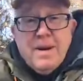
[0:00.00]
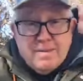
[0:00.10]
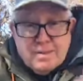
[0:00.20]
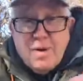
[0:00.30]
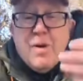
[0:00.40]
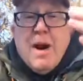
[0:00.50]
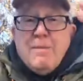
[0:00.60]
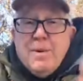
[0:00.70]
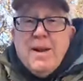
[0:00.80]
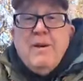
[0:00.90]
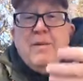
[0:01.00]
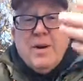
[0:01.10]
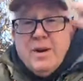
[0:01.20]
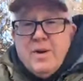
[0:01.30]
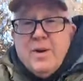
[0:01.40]
Load up, and then we're
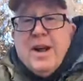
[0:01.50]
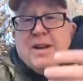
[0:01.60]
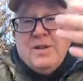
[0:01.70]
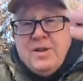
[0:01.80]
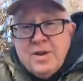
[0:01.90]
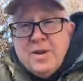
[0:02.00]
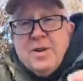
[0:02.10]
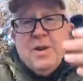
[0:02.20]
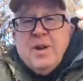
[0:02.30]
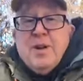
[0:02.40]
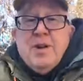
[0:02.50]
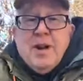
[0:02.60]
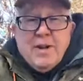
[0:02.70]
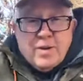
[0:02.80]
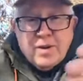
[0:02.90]
going to do a lesson that
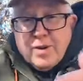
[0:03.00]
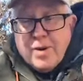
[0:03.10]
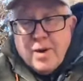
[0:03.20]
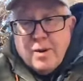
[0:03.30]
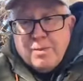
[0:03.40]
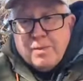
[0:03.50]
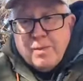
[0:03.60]
you can do at home.